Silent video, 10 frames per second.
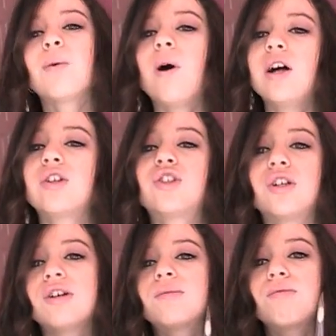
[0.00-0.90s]
I wash
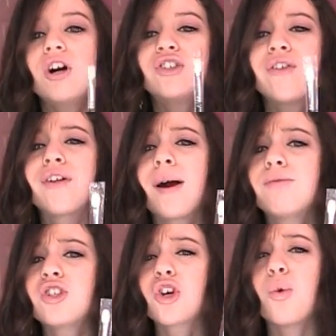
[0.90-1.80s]
this brush, I think I'm
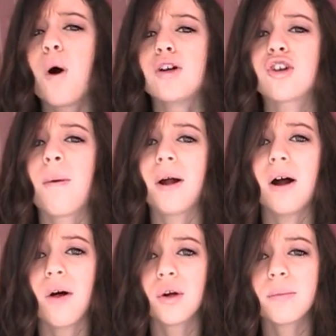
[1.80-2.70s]
just going to wash all my
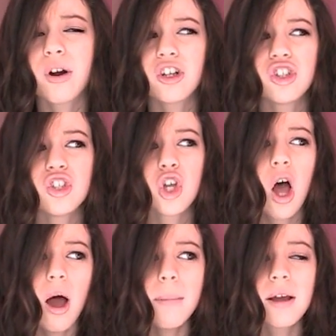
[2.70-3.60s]
other brushes
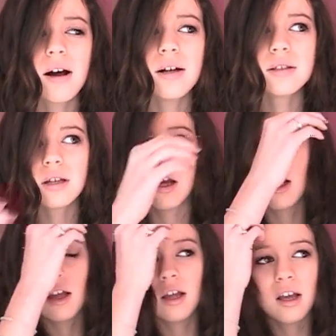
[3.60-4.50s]
because
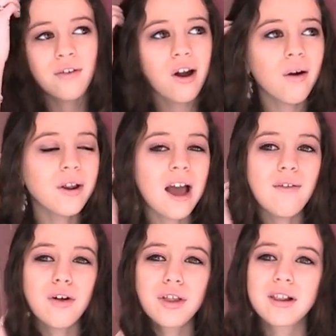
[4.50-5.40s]
if I already
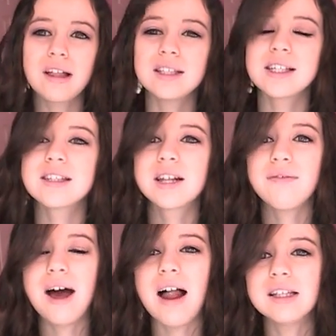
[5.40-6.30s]
have all the cleansing stuff
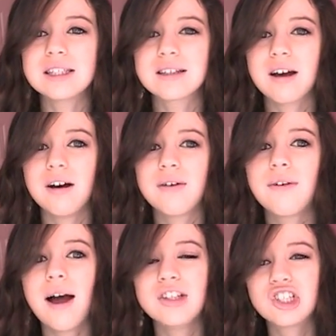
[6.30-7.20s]
out and stuff,
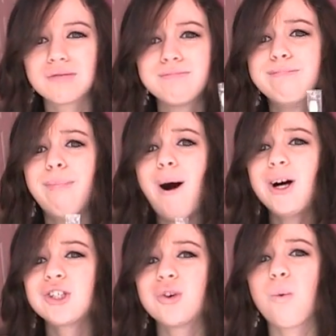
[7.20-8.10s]
I just might
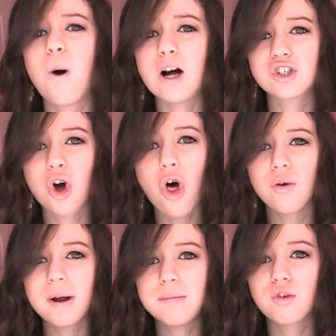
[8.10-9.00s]
as well wash all of
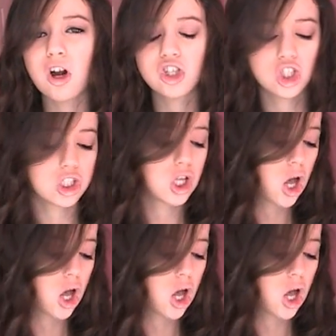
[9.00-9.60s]
my brushes.